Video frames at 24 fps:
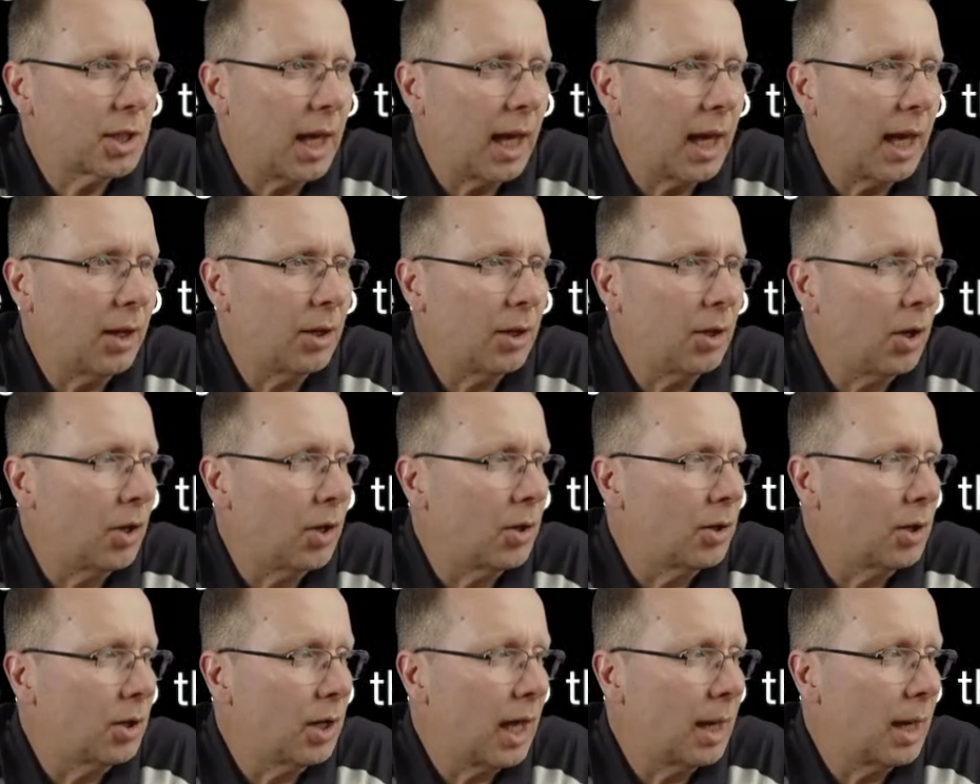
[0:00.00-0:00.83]
how
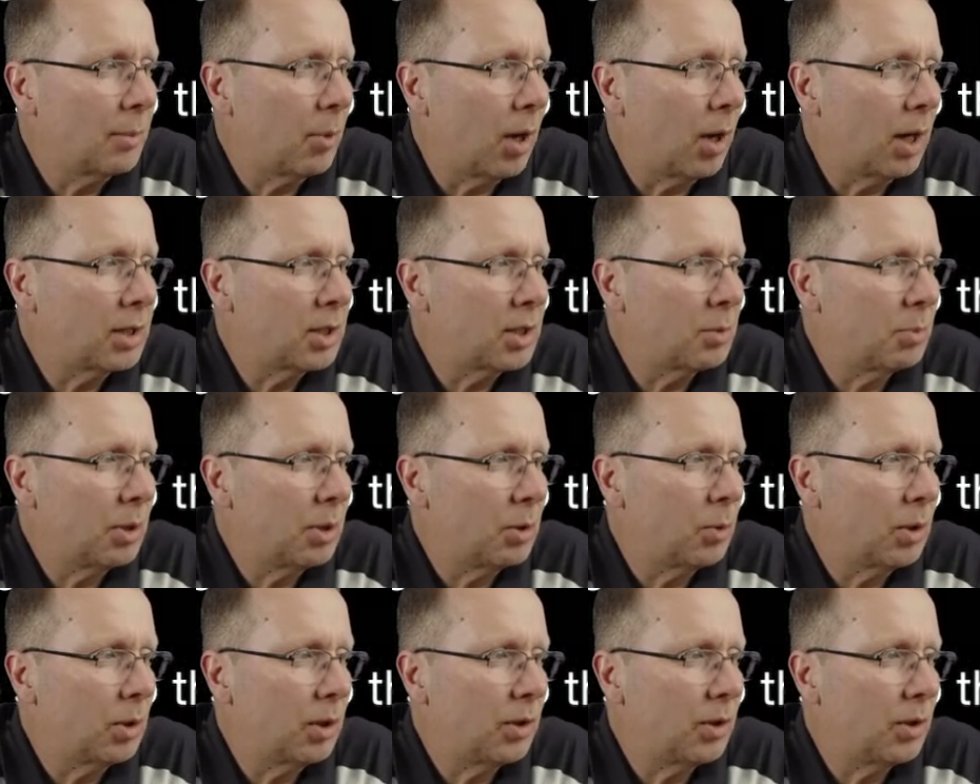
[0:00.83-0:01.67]
long am I to be
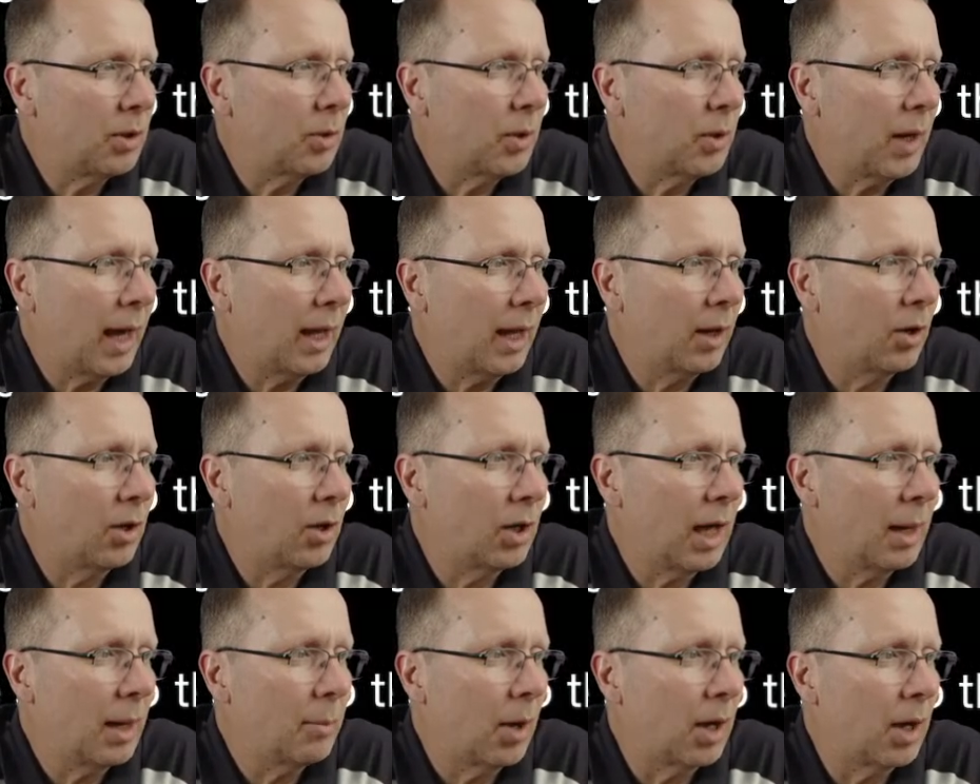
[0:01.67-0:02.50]
with you? How
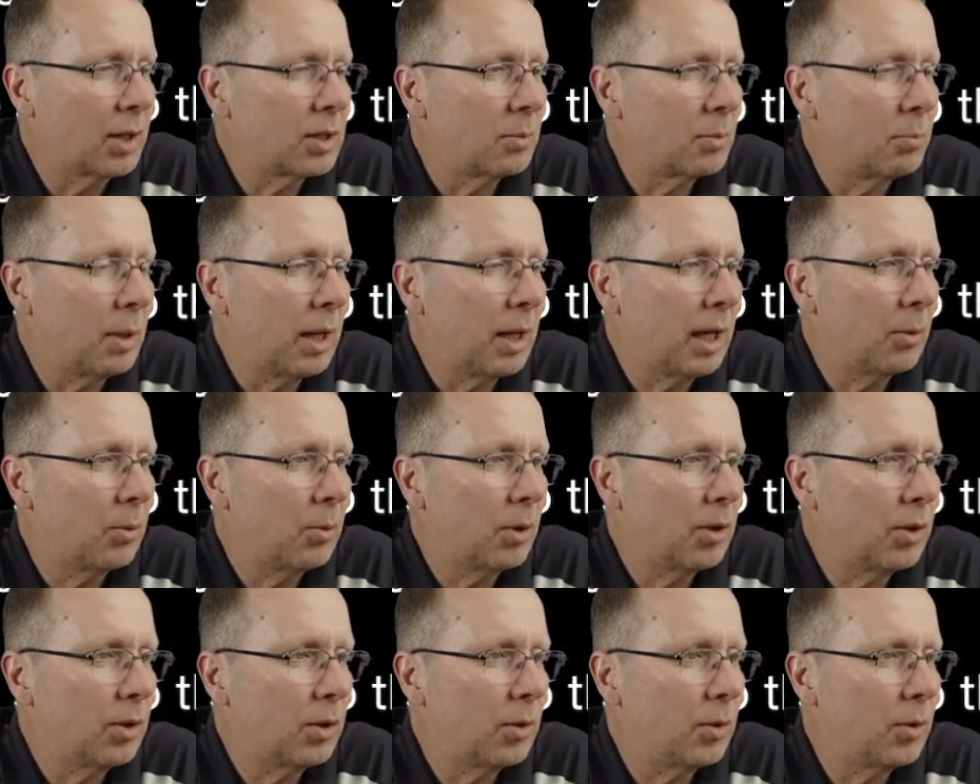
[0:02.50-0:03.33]
long am I to bear
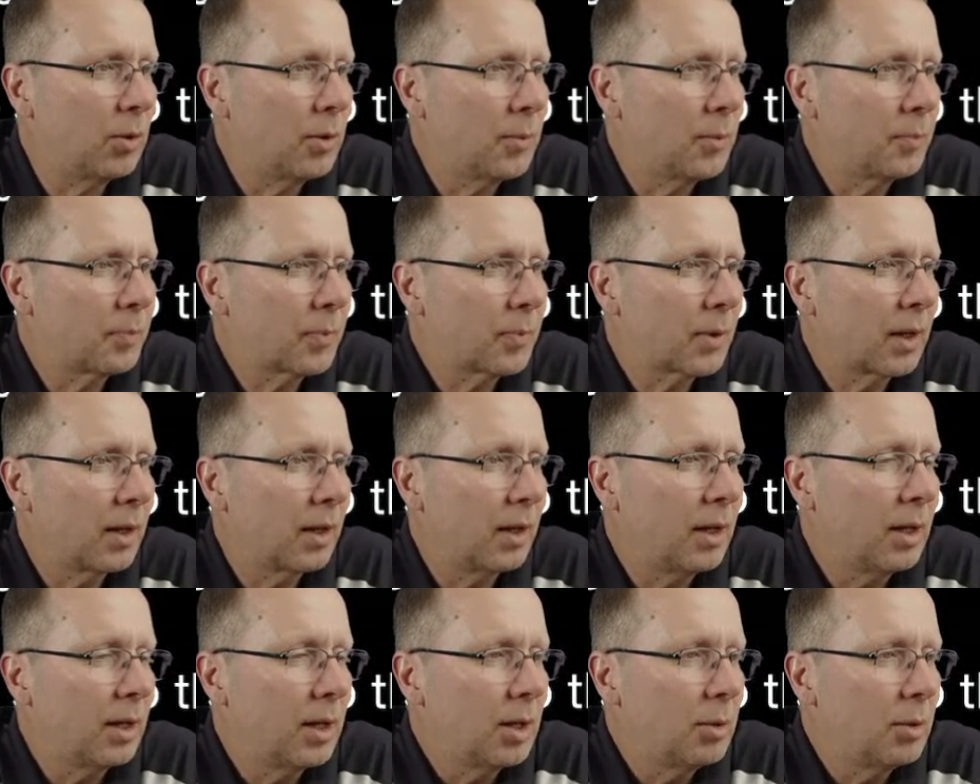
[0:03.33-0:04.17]
with you?
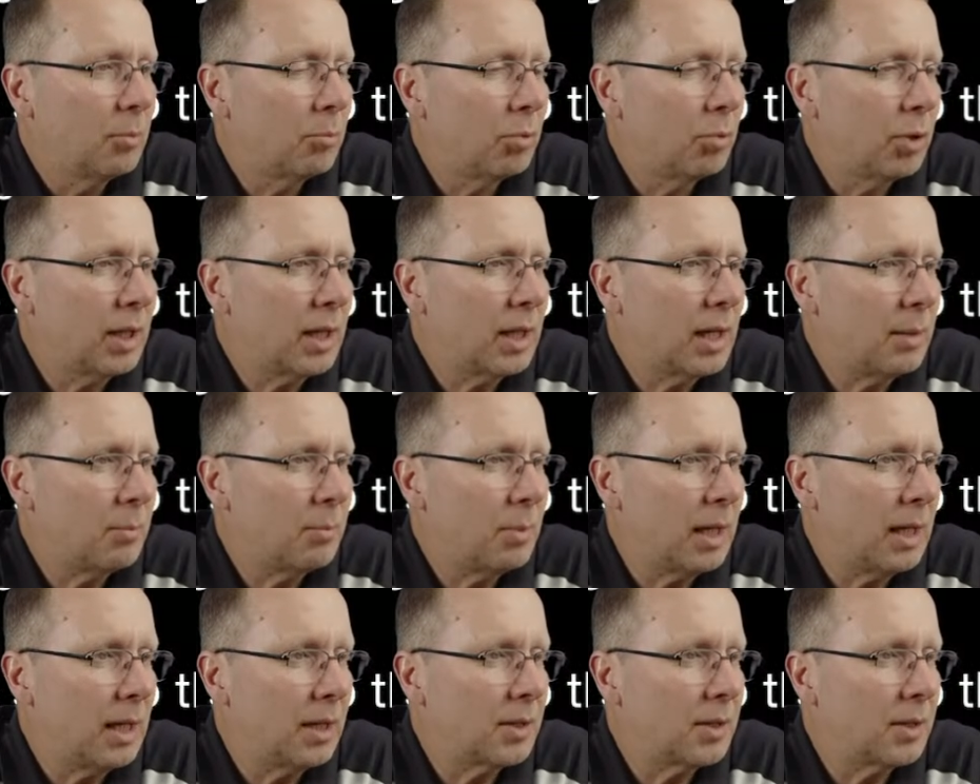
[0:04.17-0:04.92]
Bring him here